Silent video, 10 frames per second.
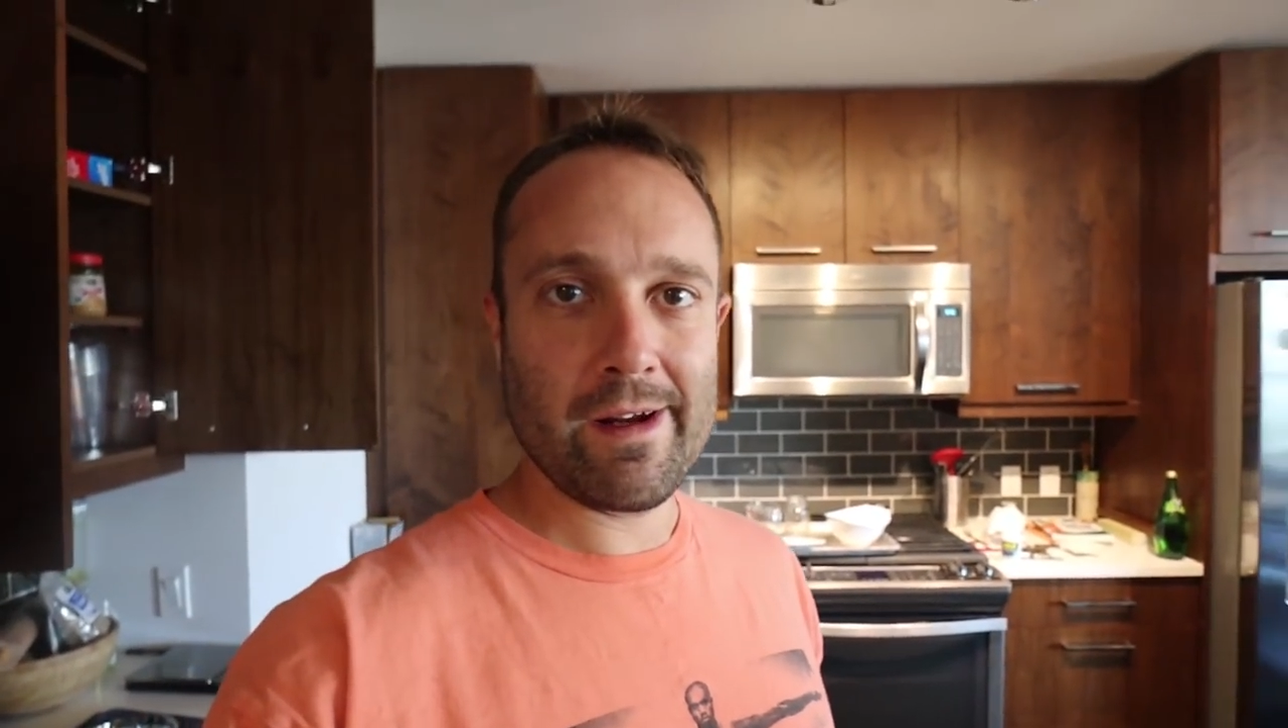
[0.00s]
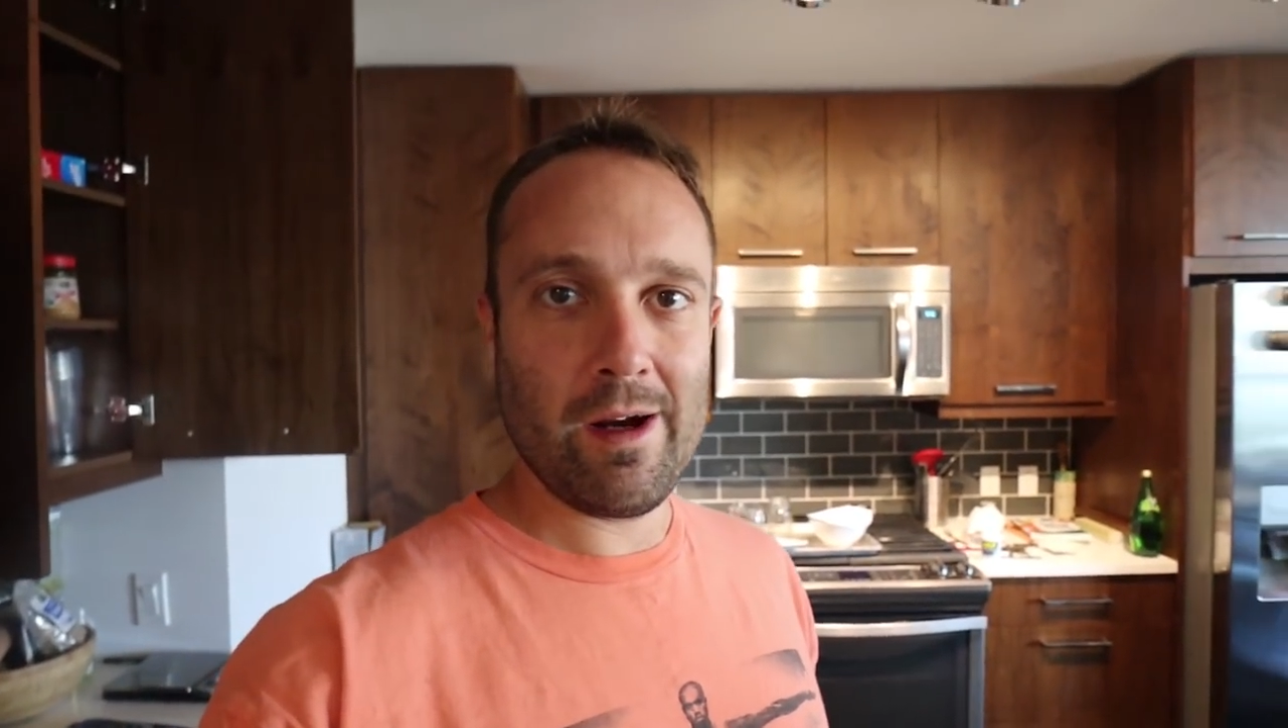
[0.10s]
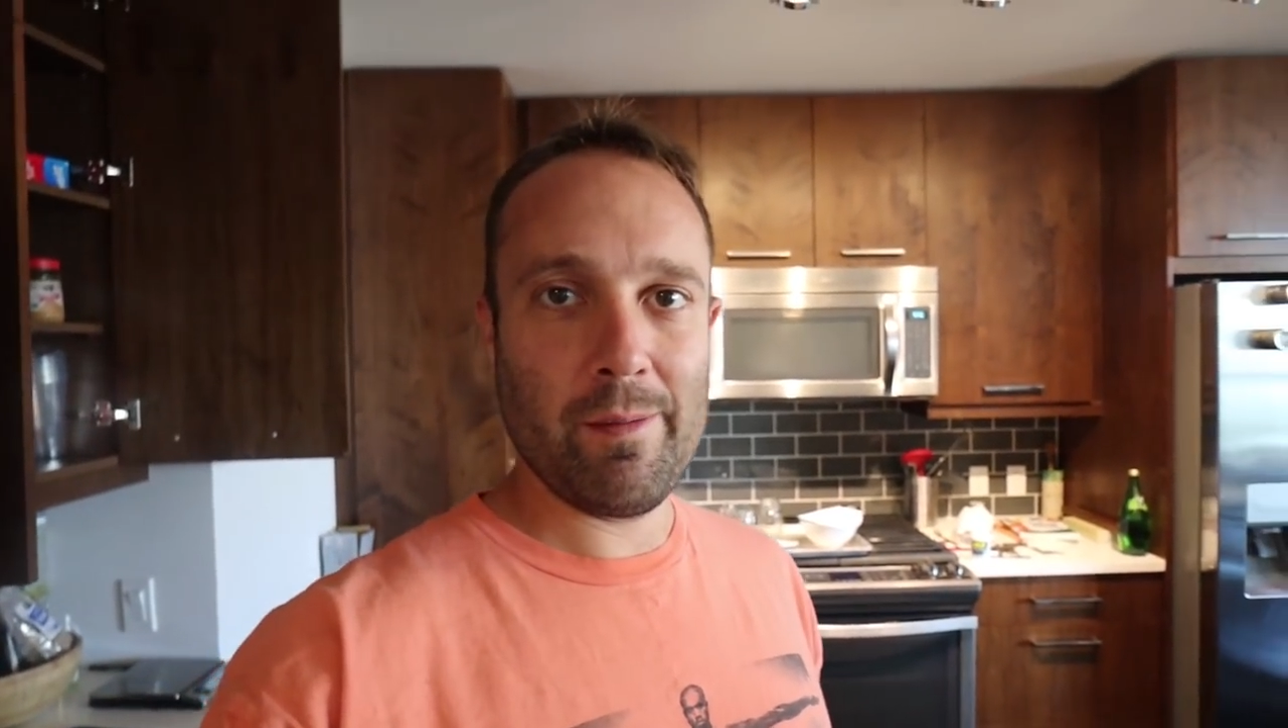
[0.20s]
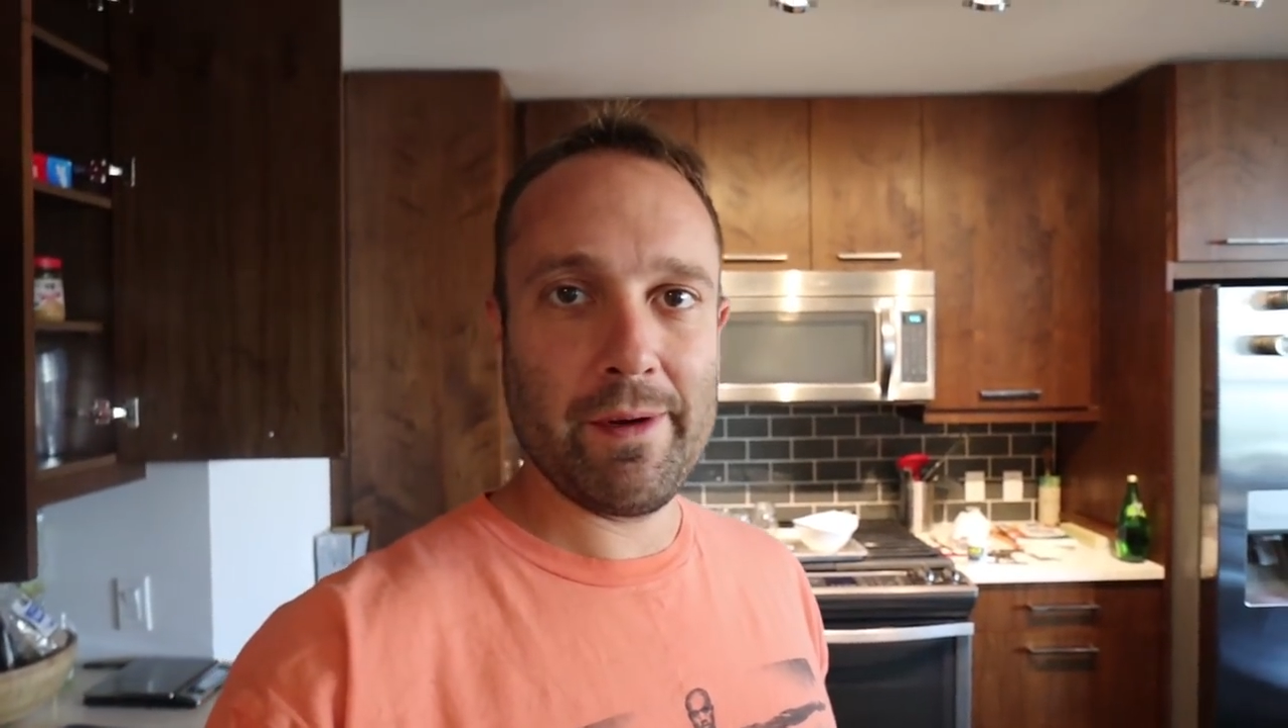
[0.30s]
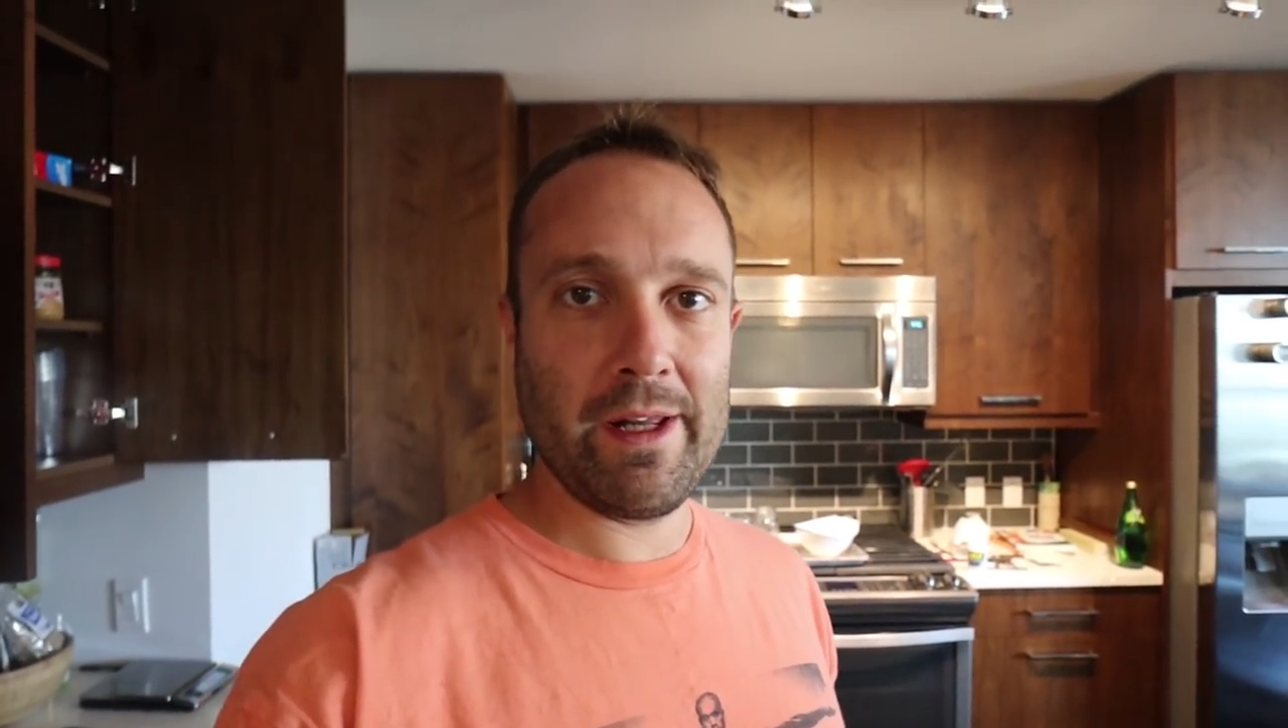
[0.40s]

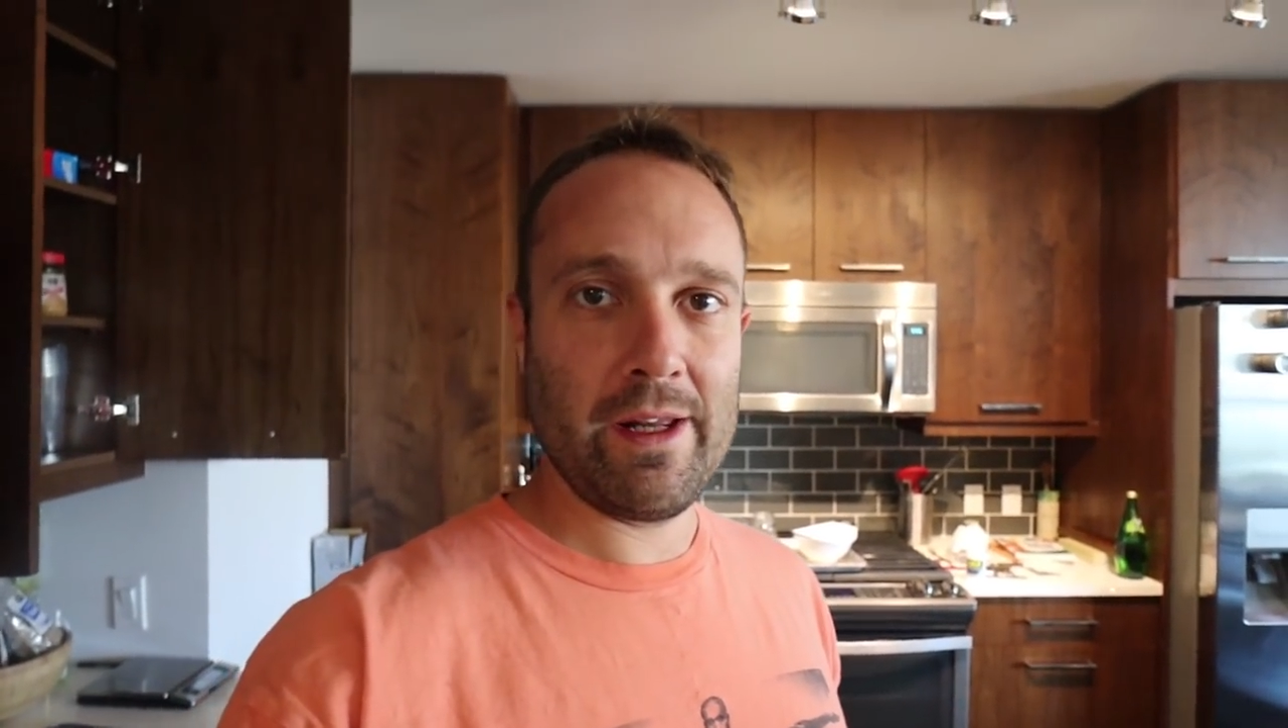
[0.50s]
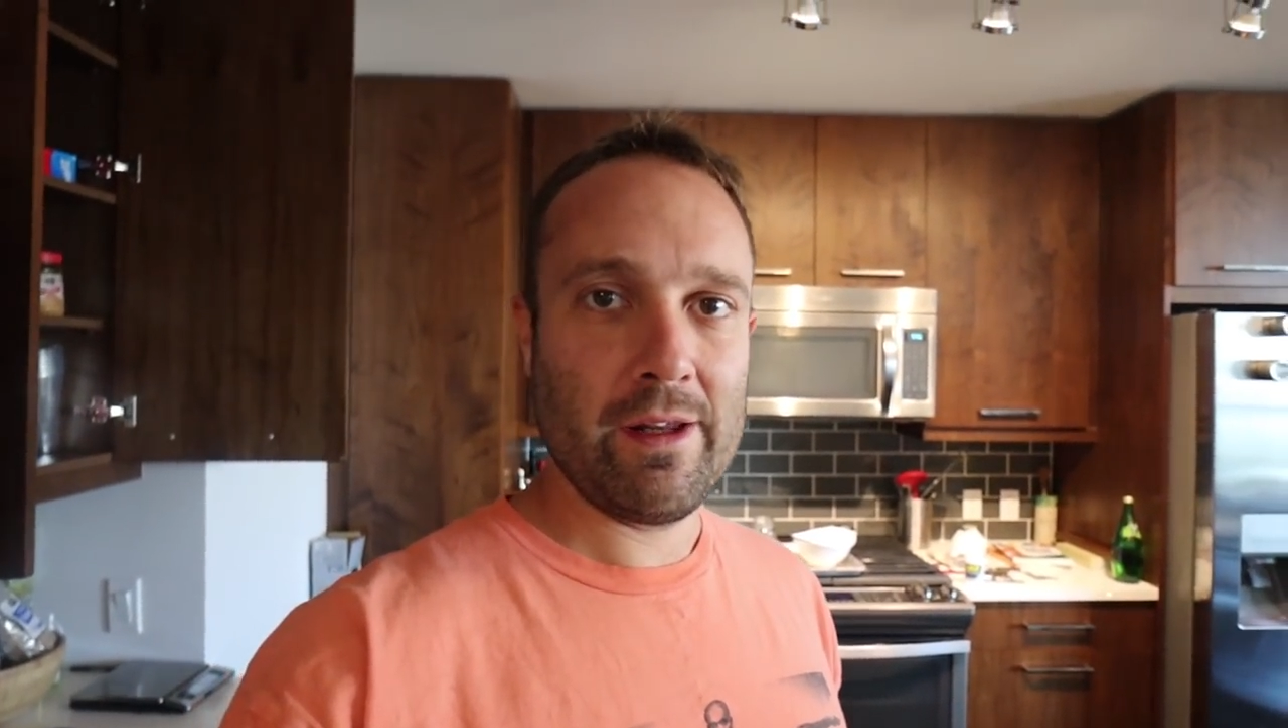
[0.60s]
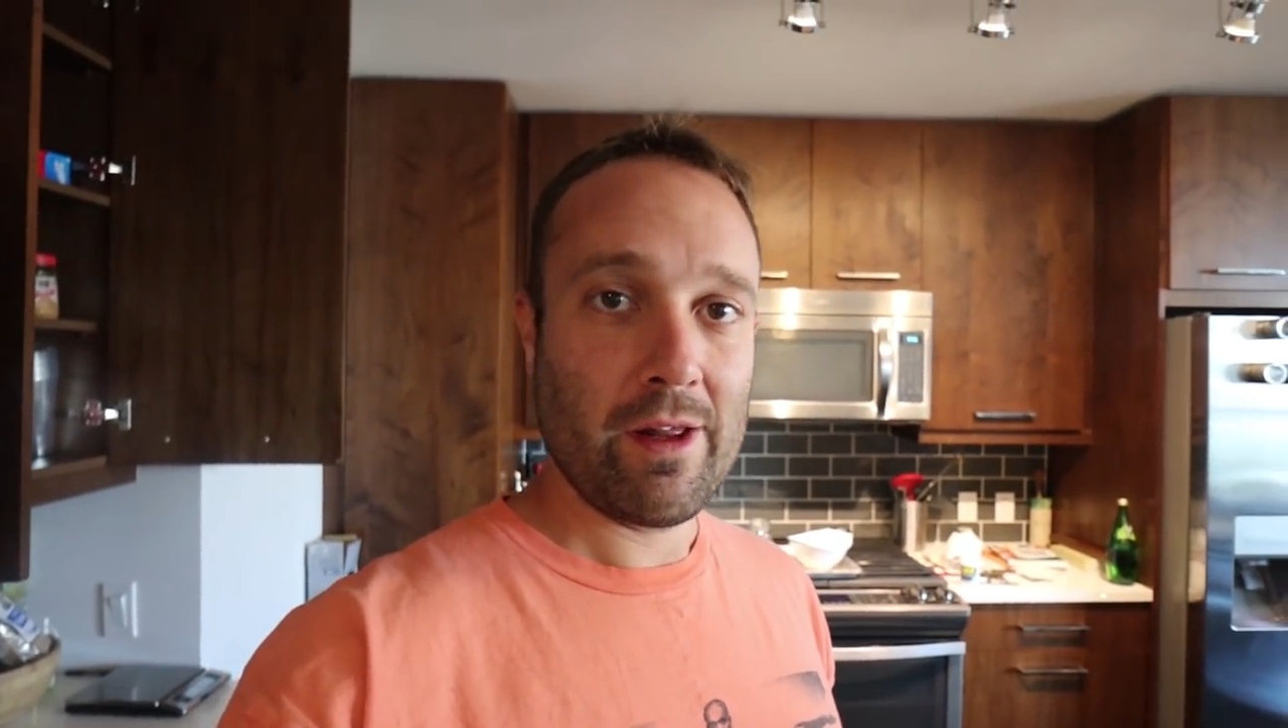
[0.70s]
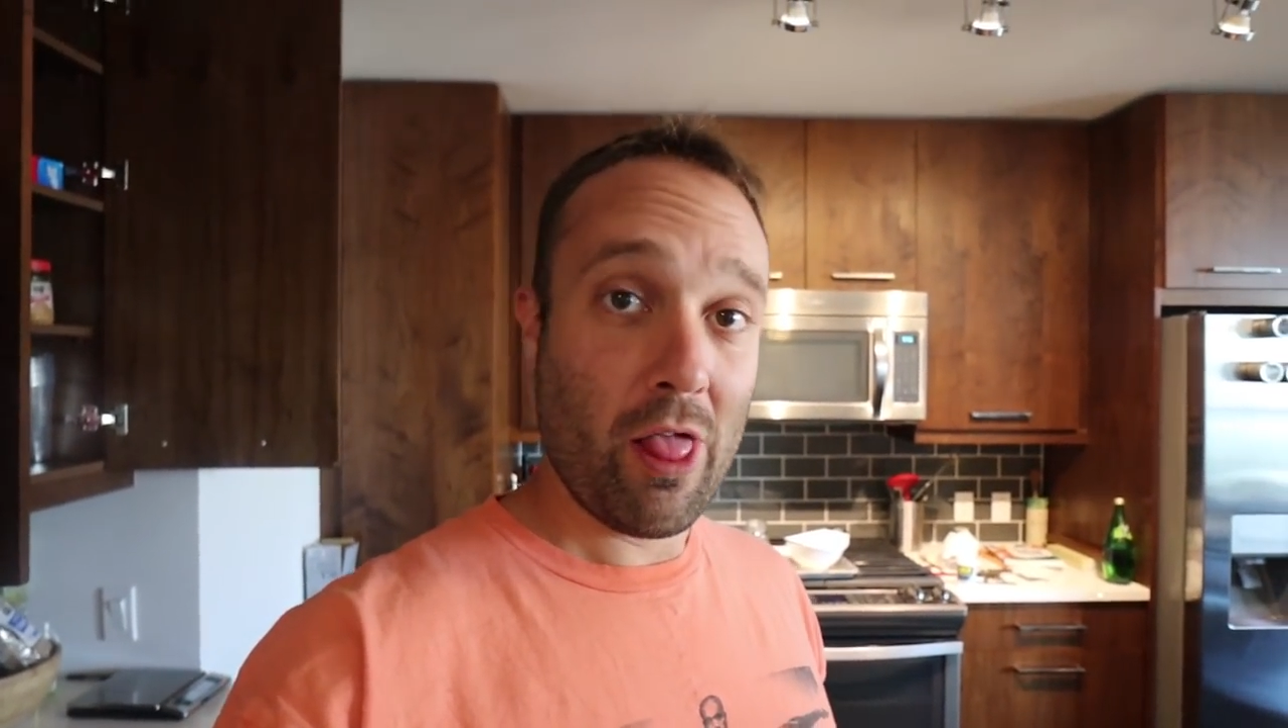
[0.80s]
company